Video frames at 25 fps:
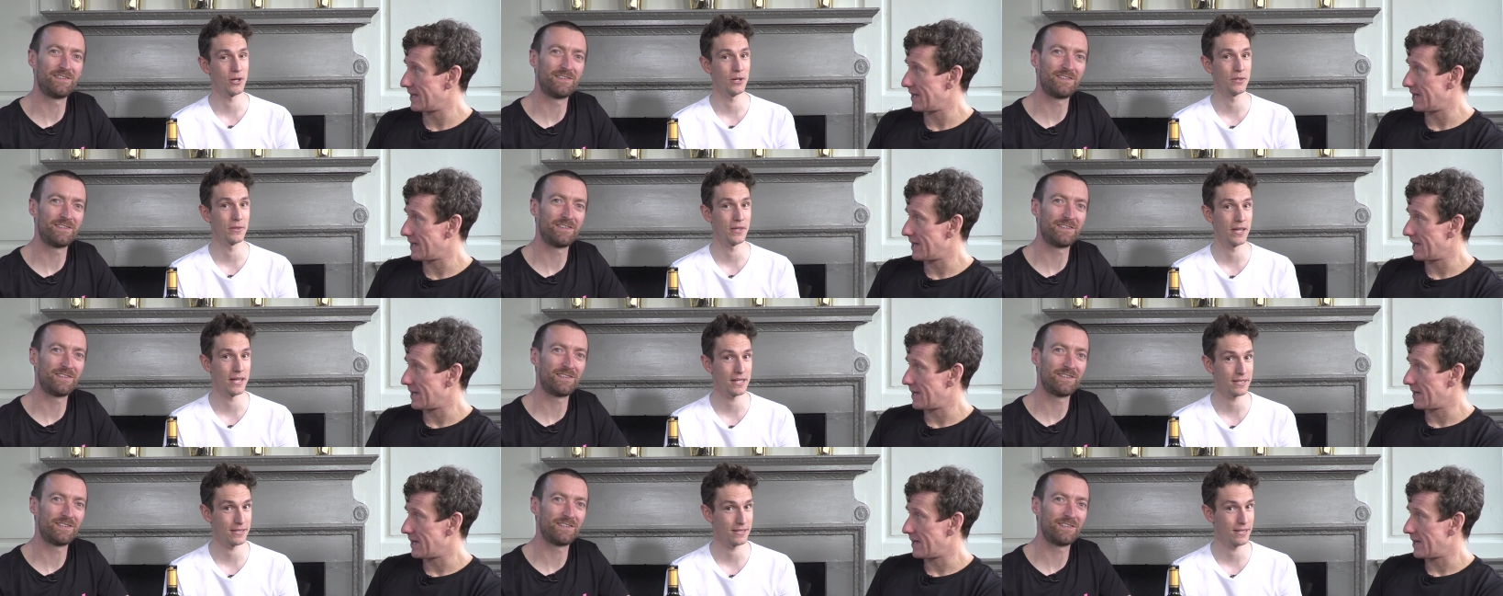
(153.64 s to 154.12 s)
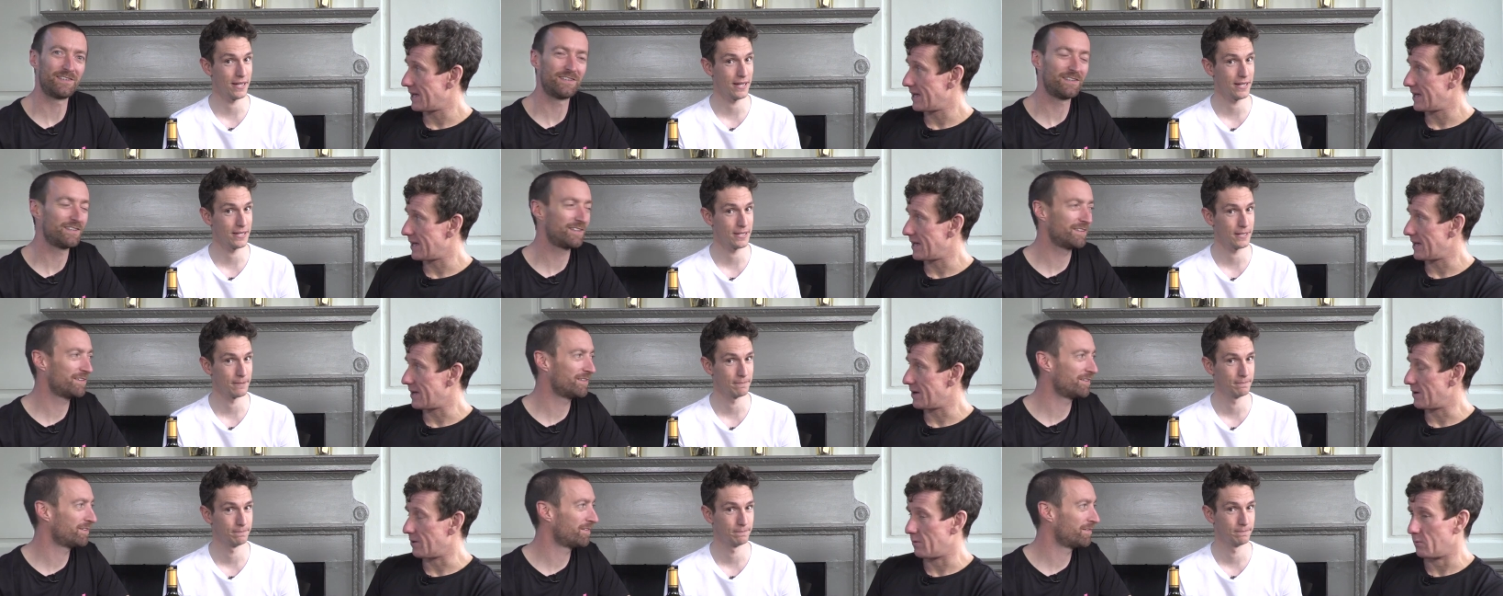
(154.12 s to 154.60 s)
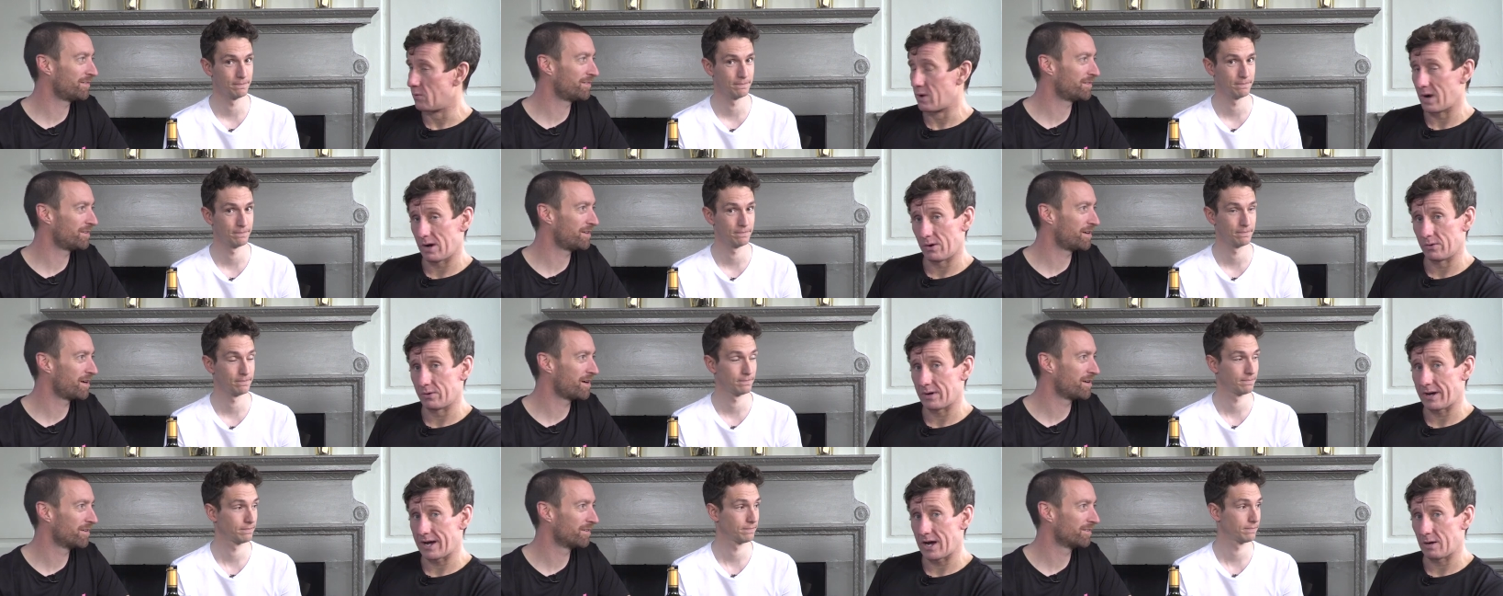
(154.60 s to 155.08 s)
Speaker 1: on that stage.
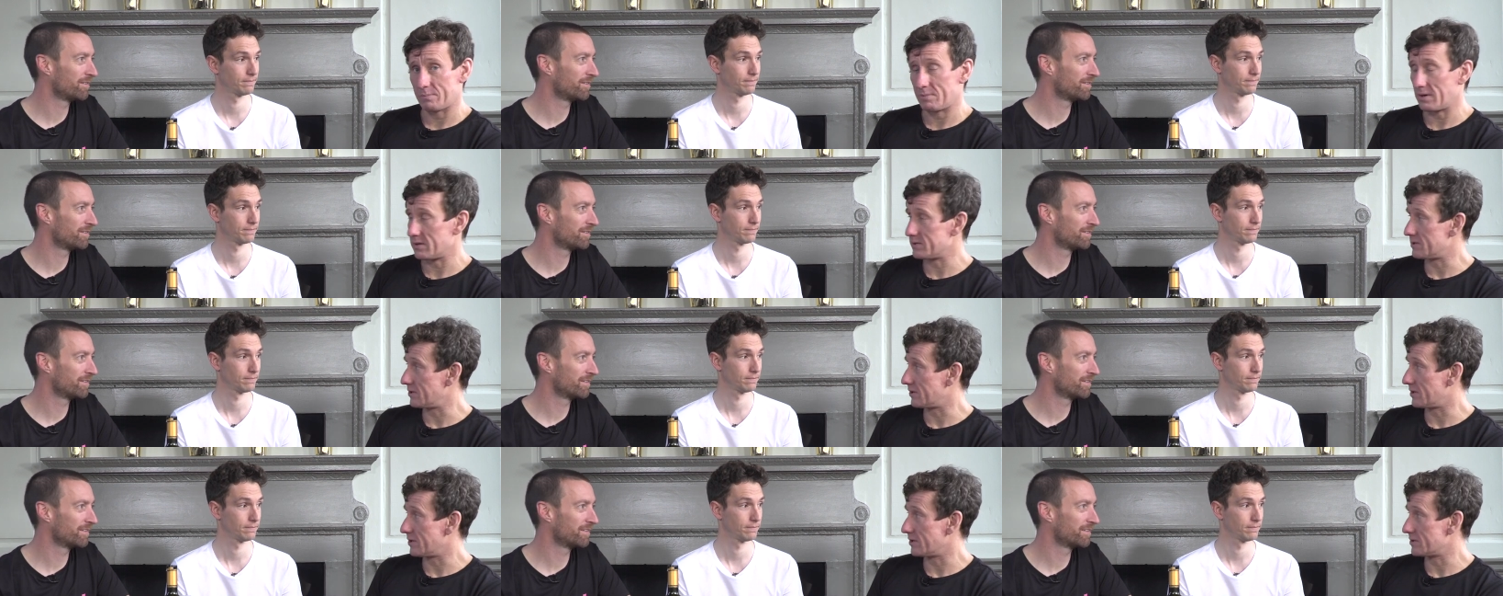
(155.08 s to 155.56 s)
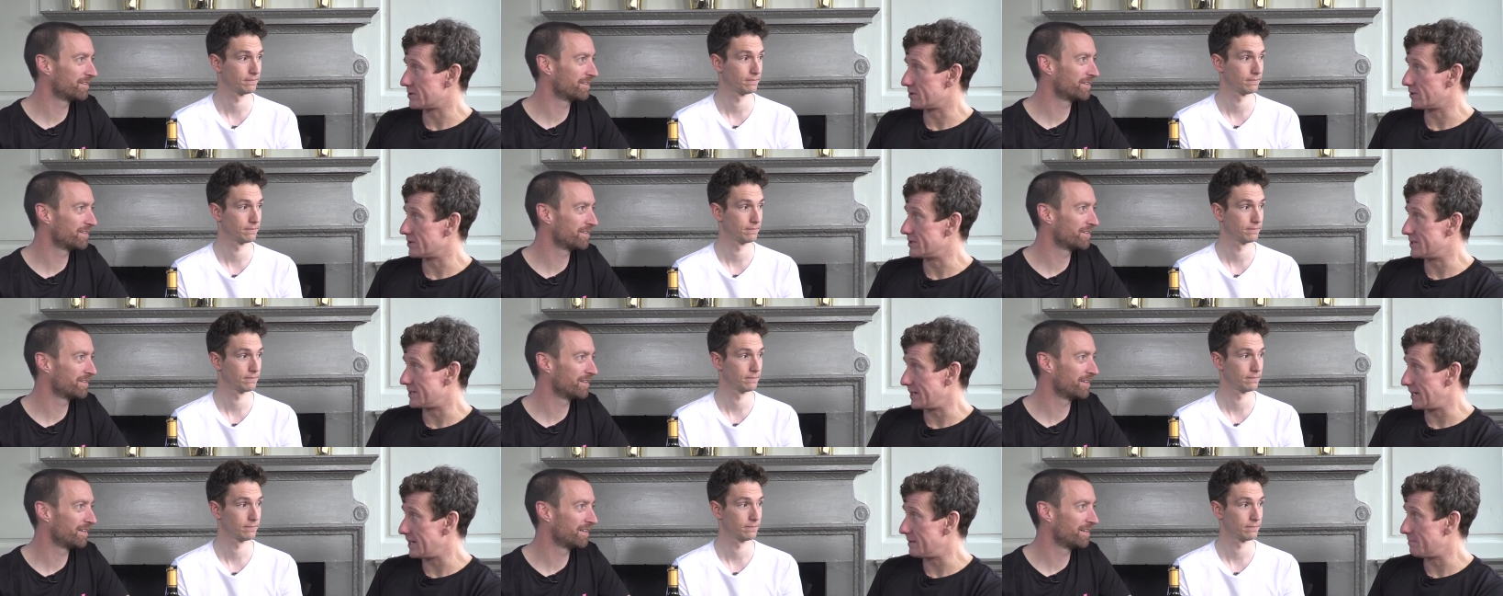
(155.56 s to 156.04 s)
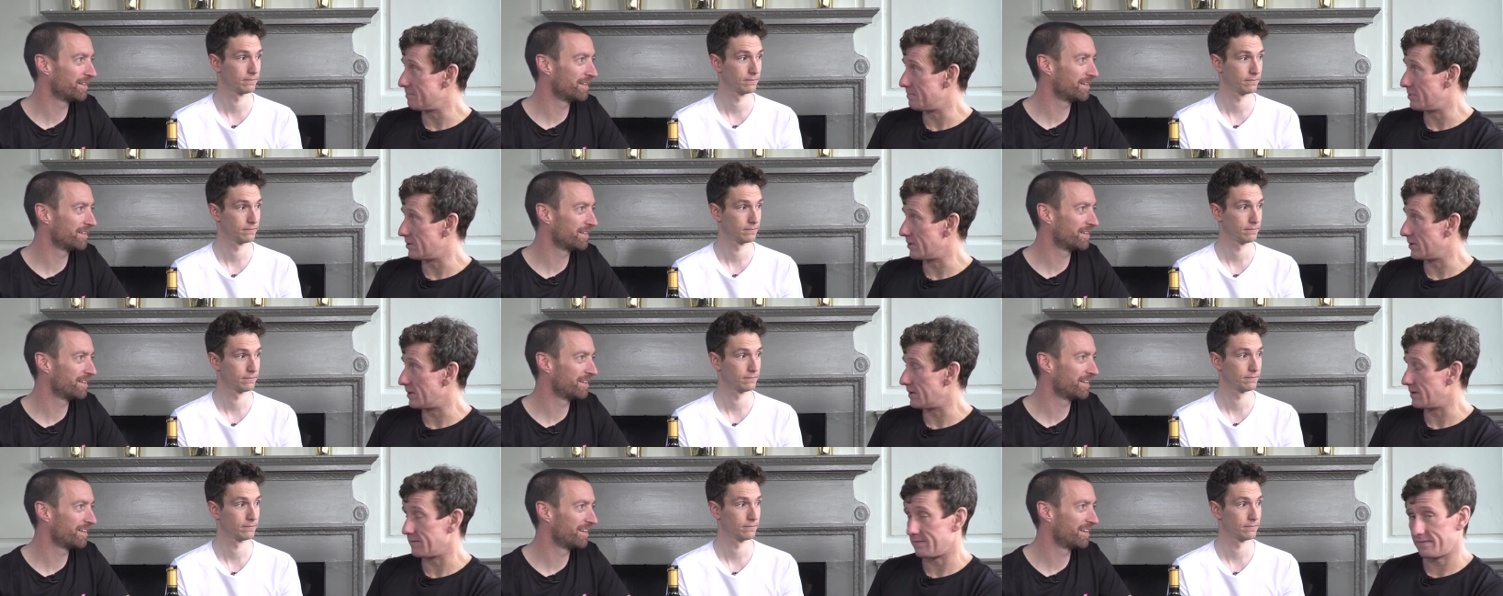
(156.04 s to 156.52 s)
Speaker 2: Well, Alberto Contador did
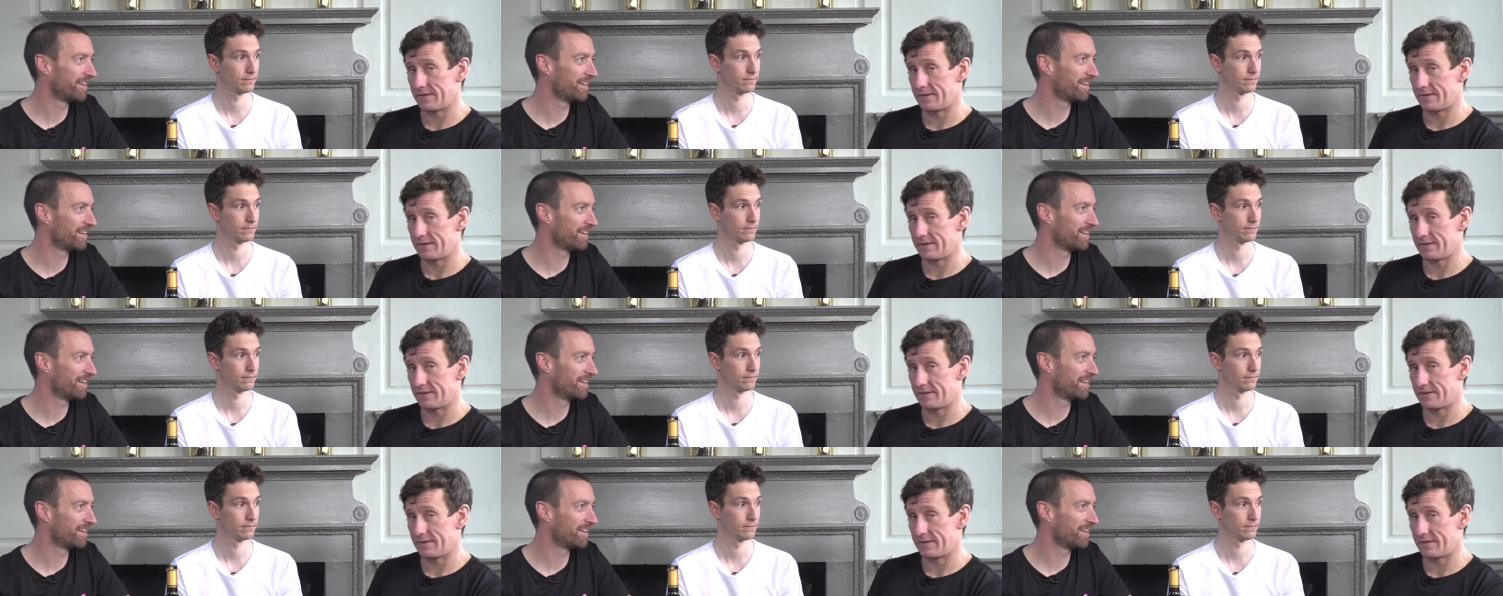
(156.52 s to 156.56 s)
put a